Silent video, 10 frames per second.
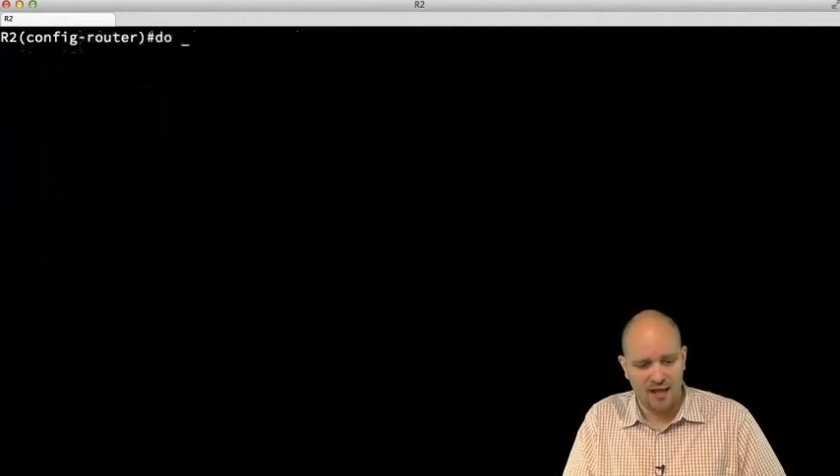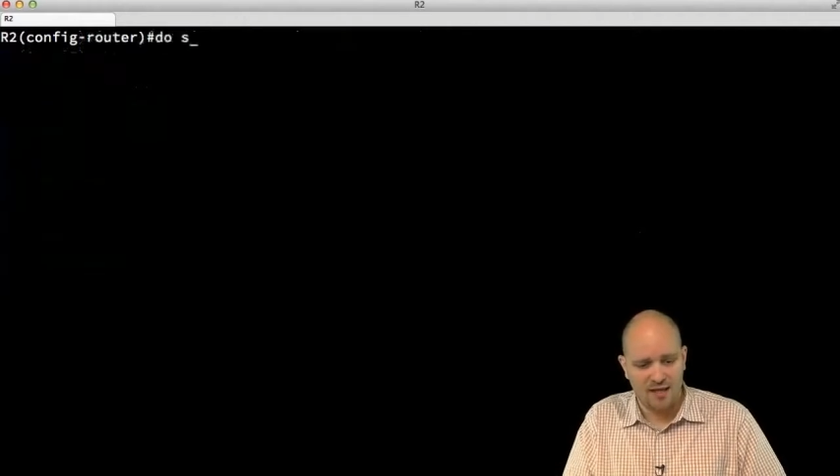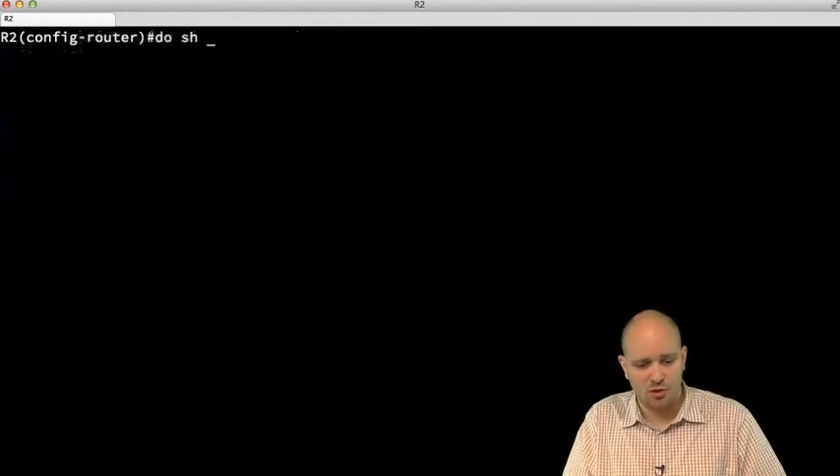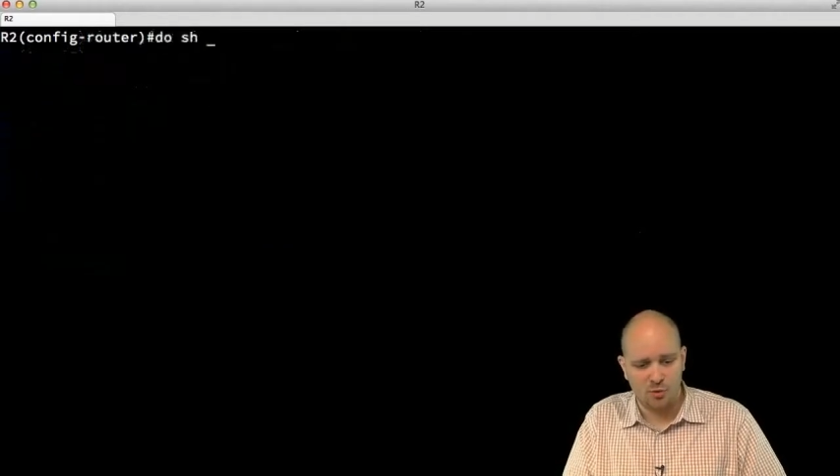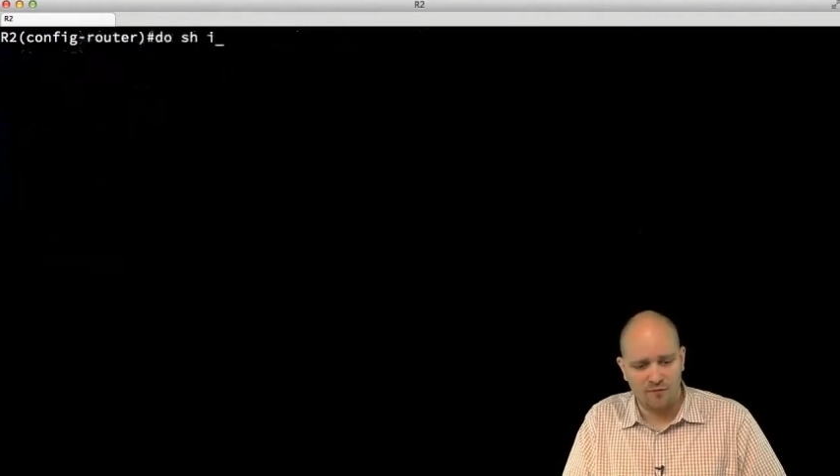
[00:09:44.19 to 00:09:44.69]

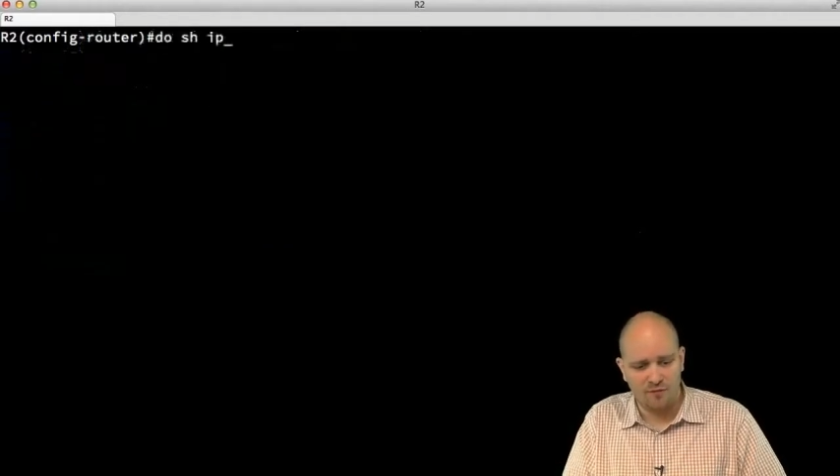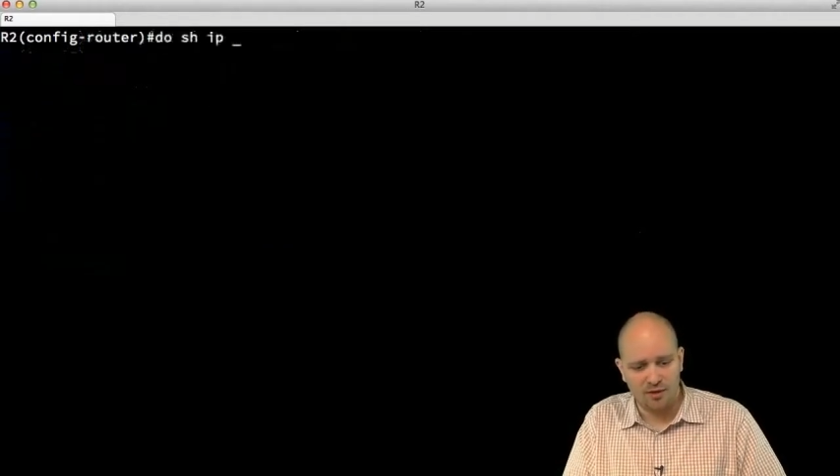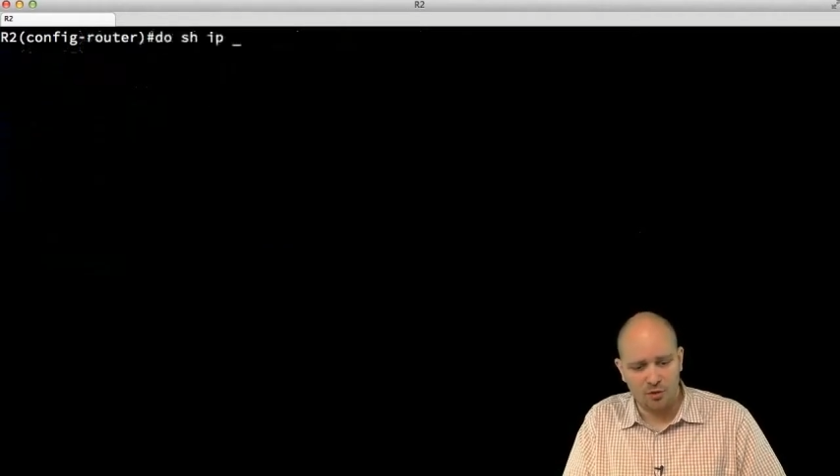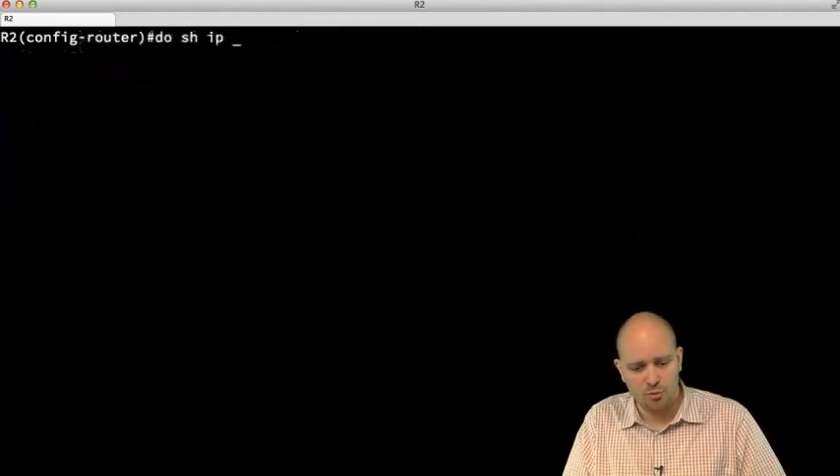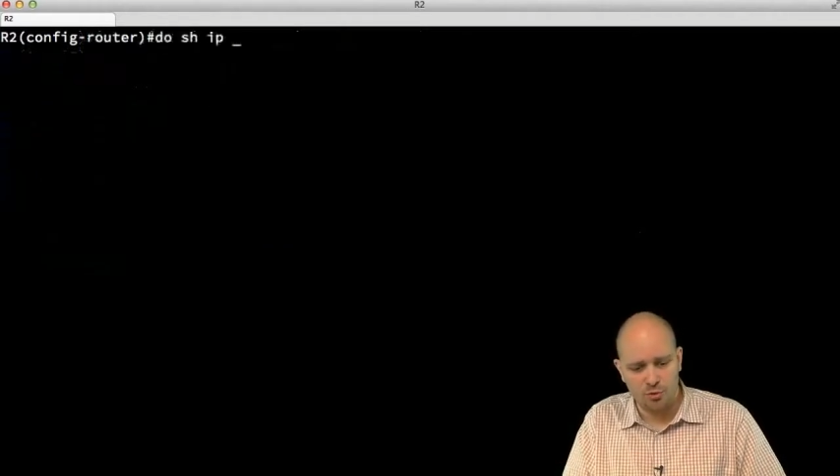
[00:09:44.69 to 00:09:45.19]
So if I
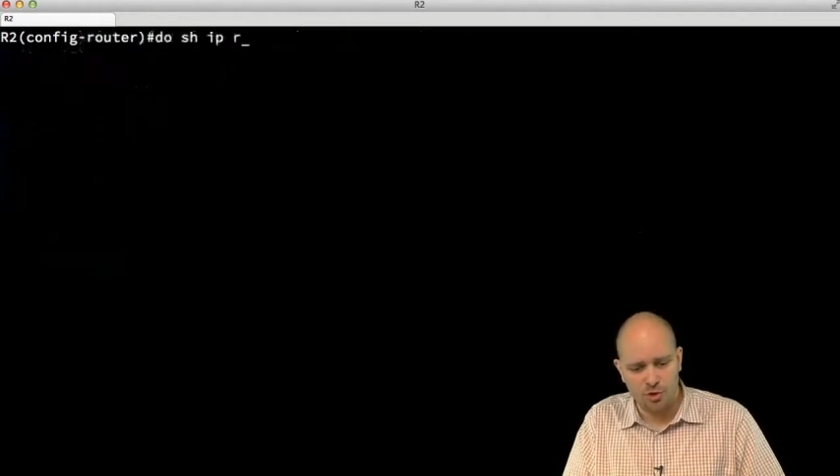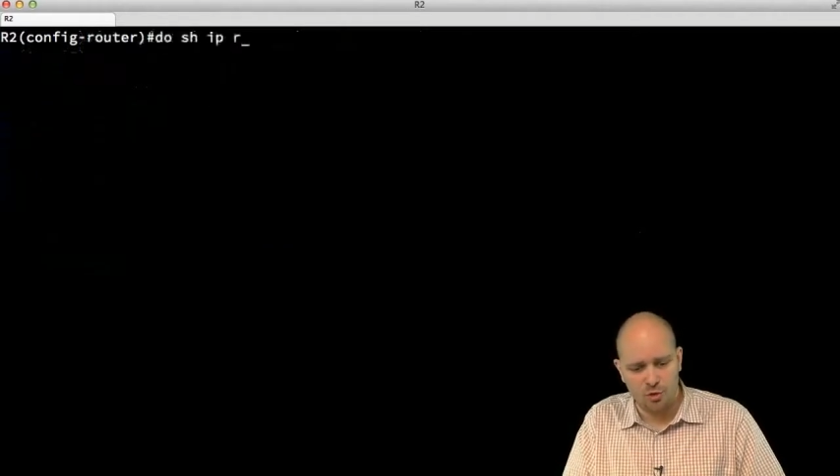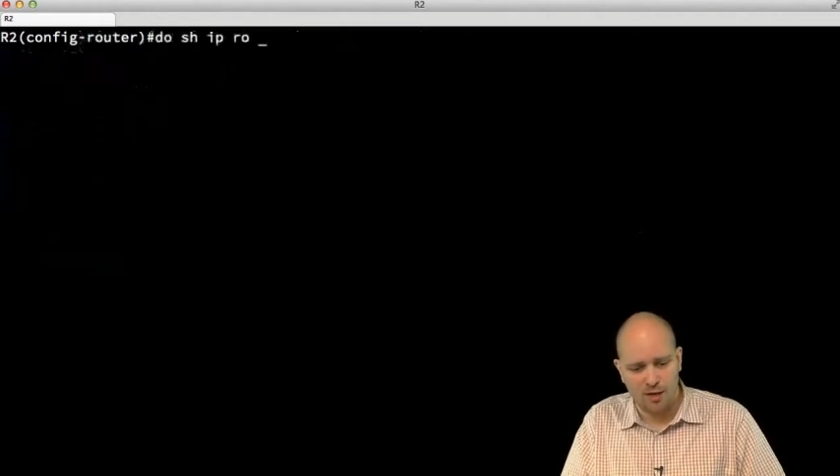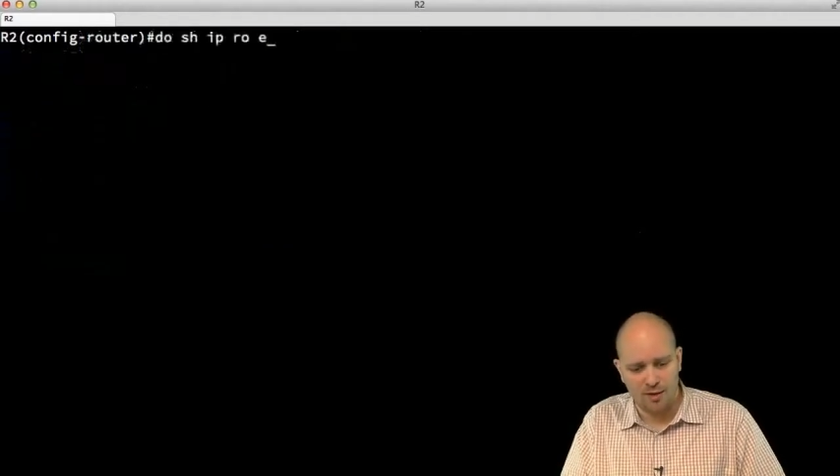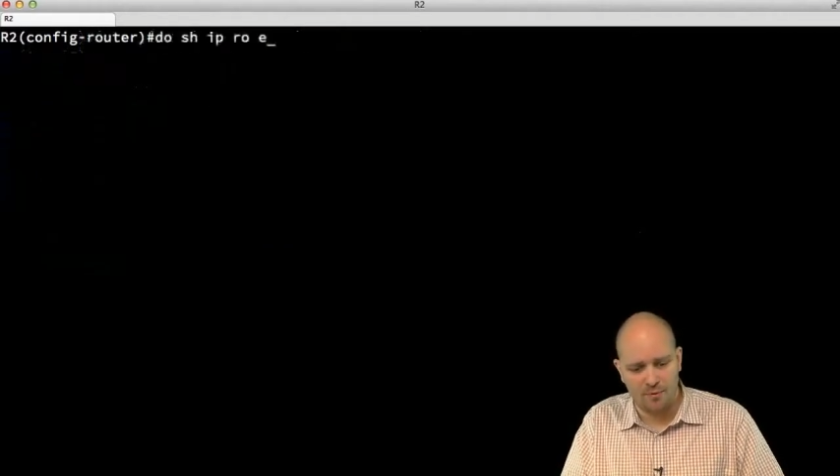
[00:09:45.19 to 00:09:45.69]
do
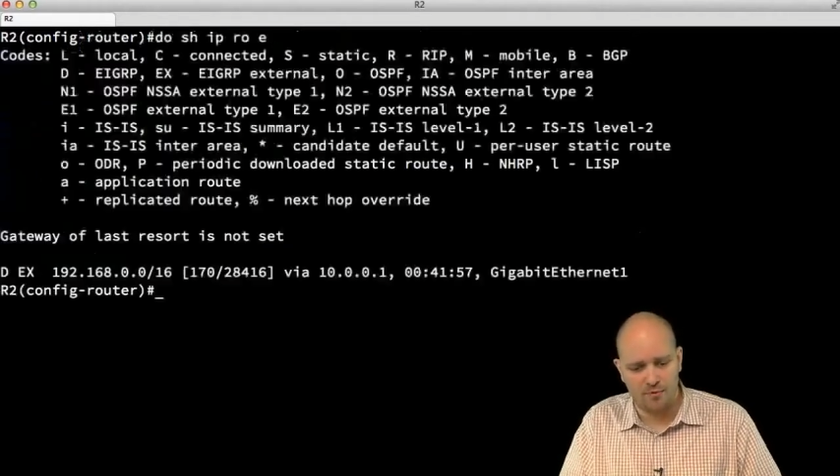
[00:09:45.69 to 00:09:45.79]
show IP